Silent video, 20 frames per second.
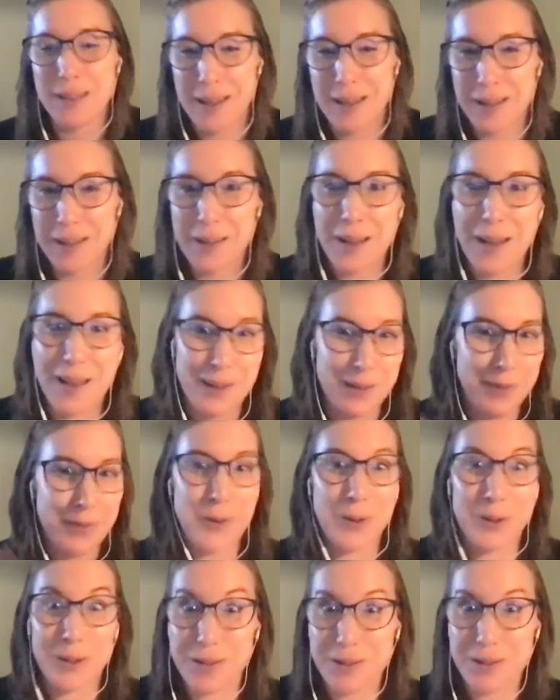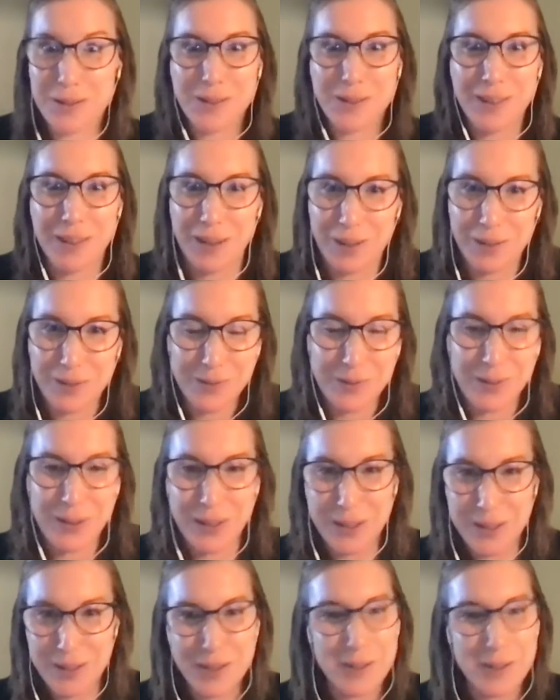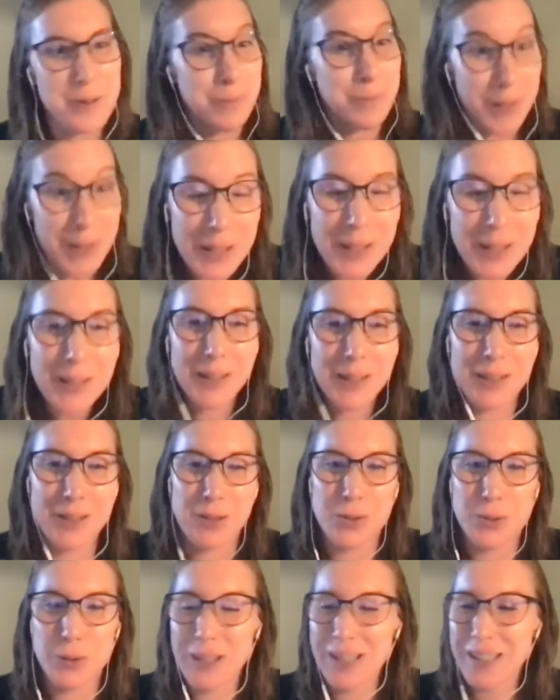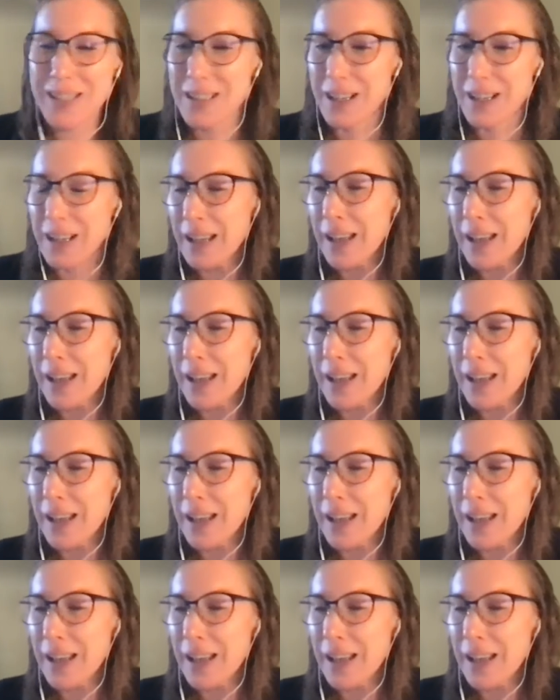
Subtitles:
and of course Vera's immediately intrigued.